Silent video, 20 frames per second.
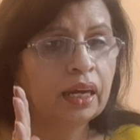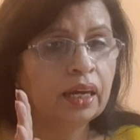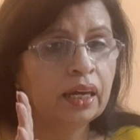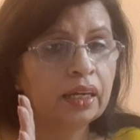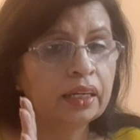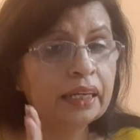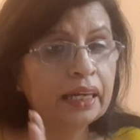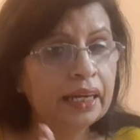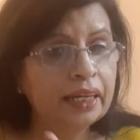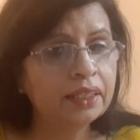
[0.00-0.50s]

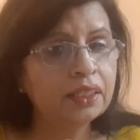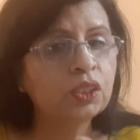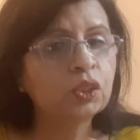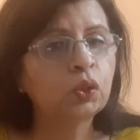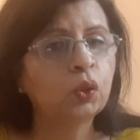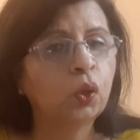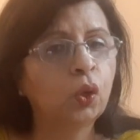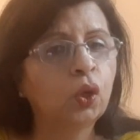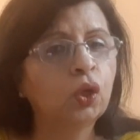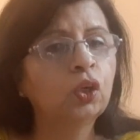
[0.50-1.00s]
against
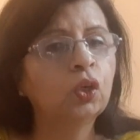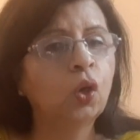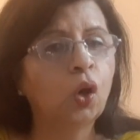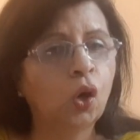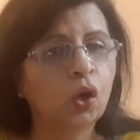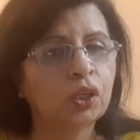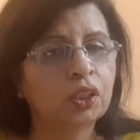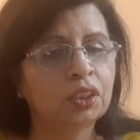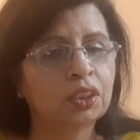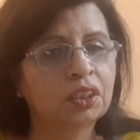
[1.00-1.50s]
all
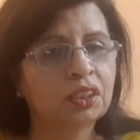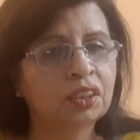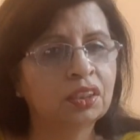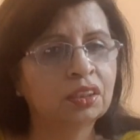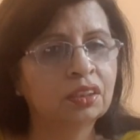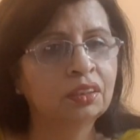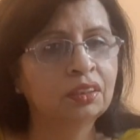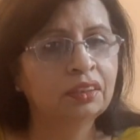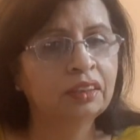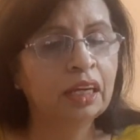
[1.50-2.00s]

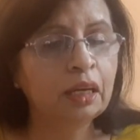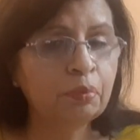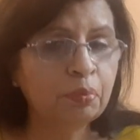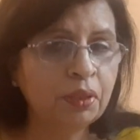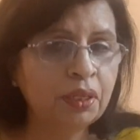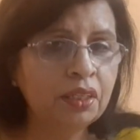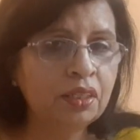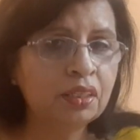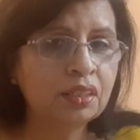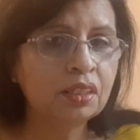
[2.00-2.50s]
odds. That
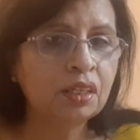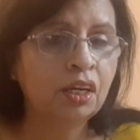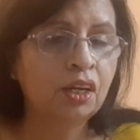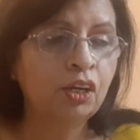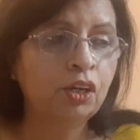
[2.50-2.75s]
means